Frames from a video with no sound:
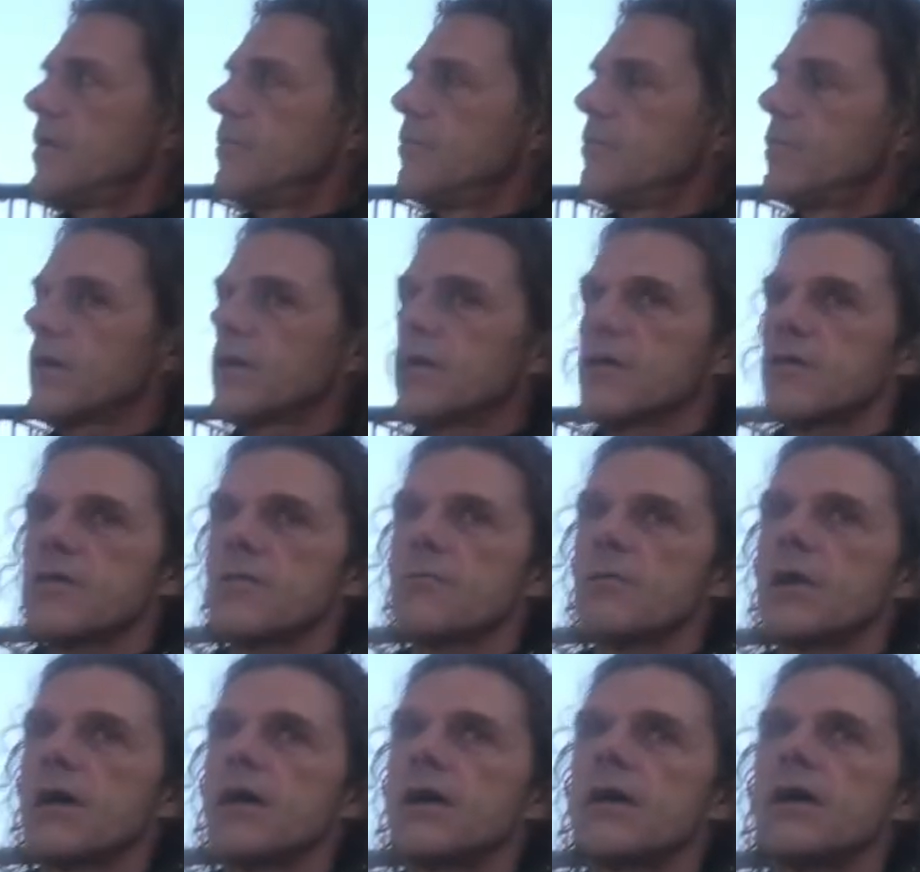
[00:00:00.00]
Because
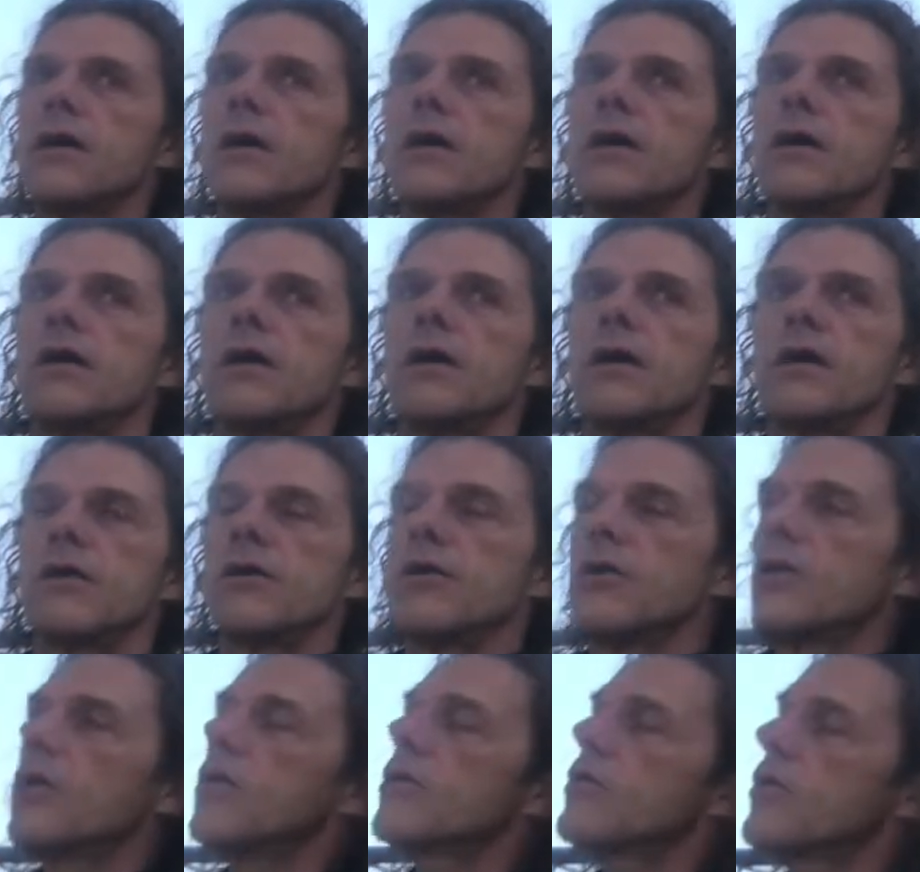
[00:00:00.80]
I'm like,
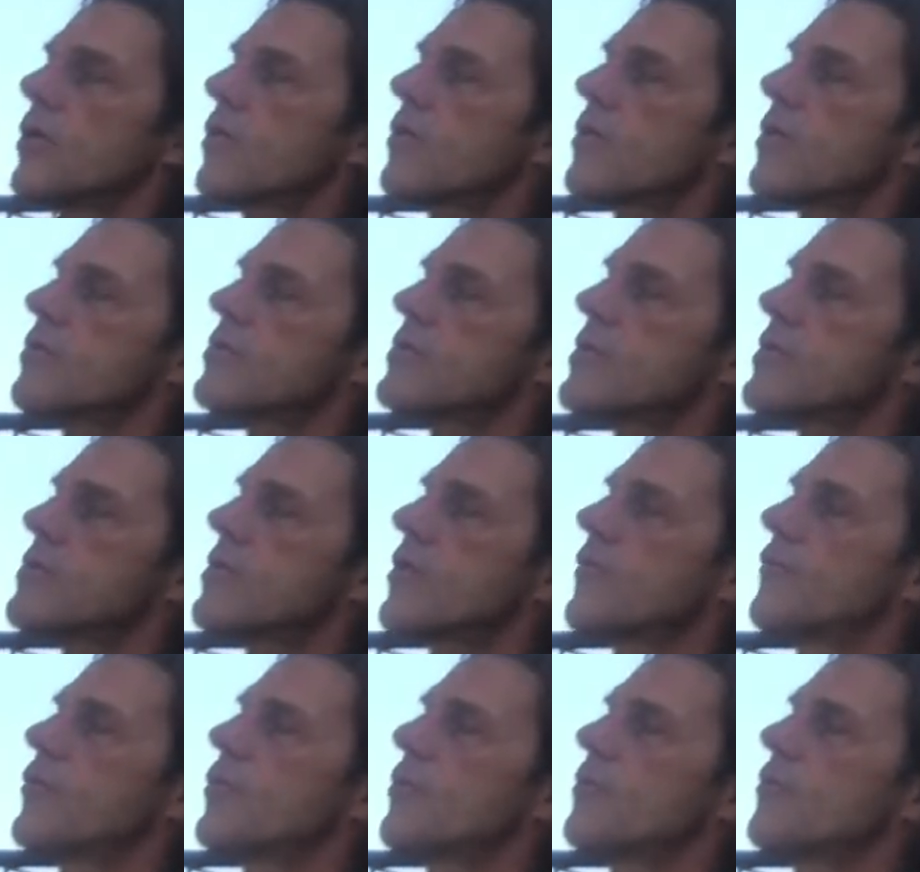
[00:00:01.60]
you know, you're conscious
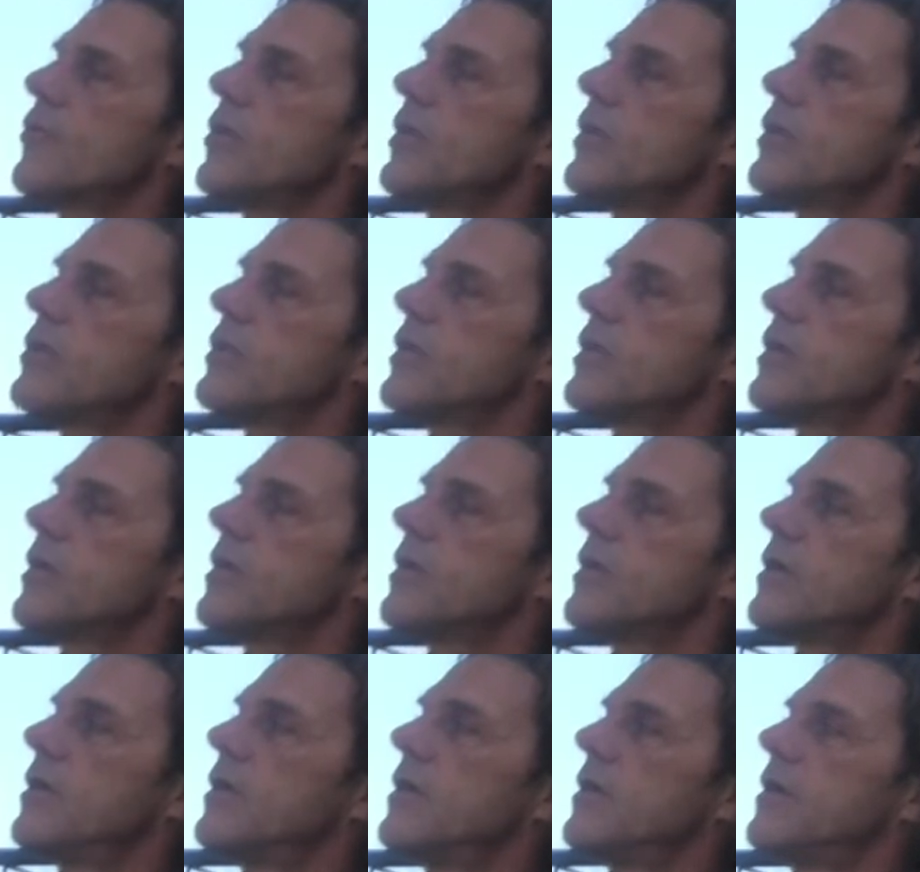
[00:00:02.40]
of your breathing.
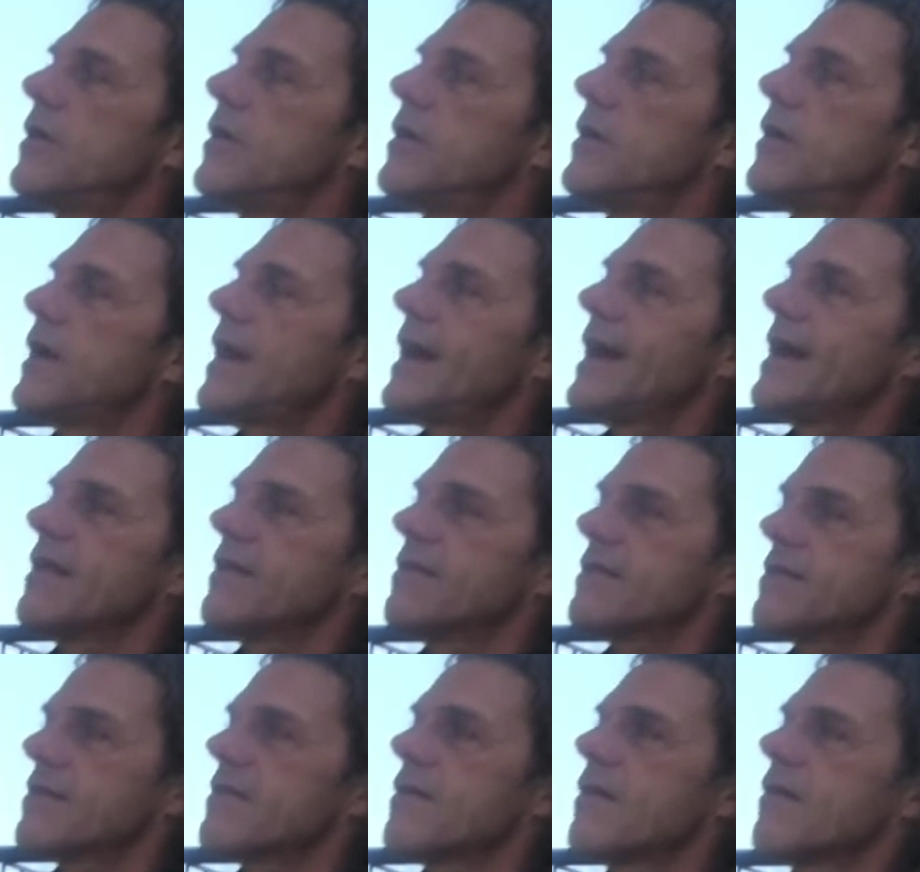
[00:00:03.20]
And it
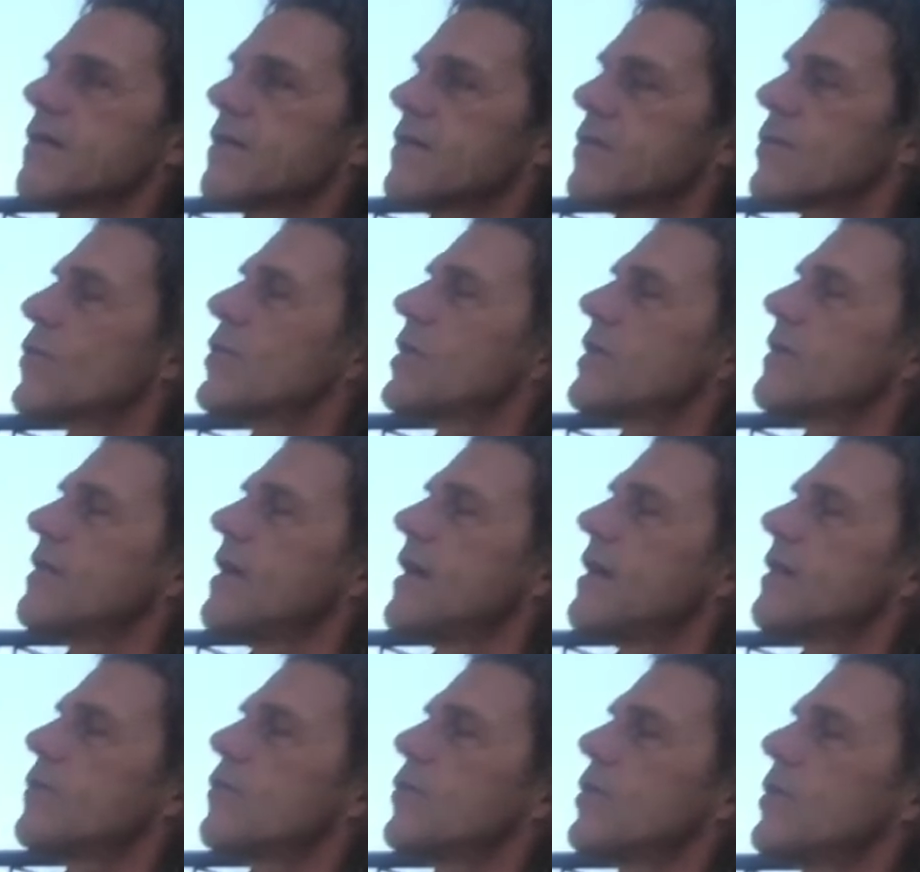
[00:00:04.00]
starts with
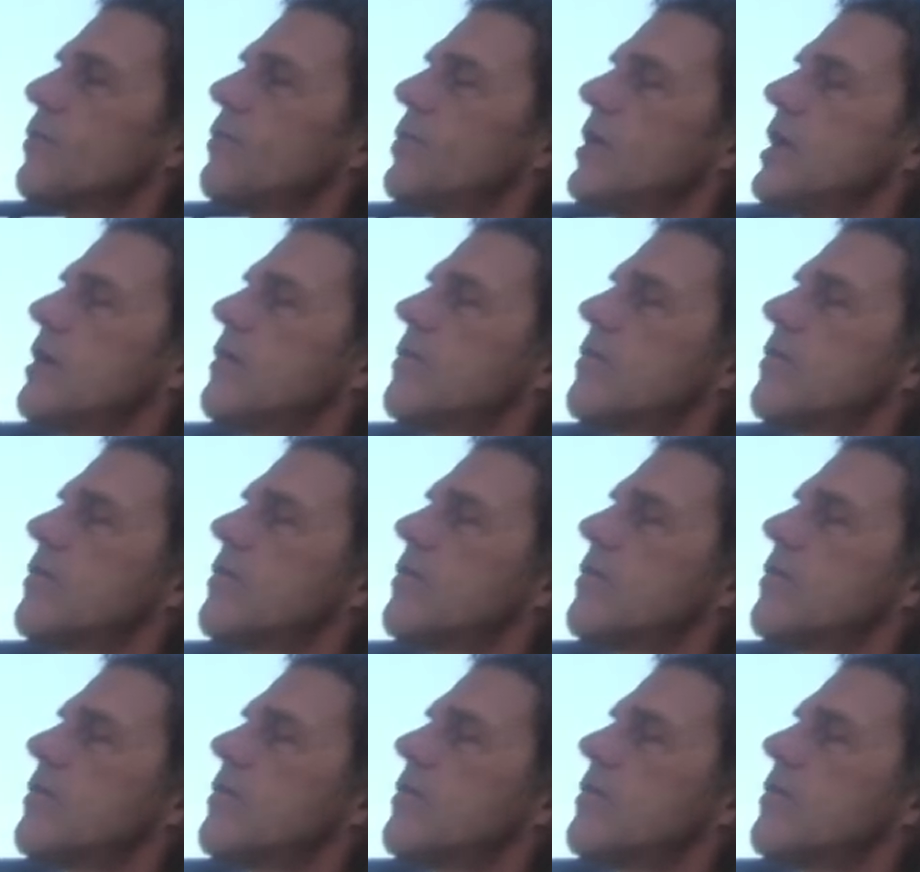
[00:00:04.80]
that, with being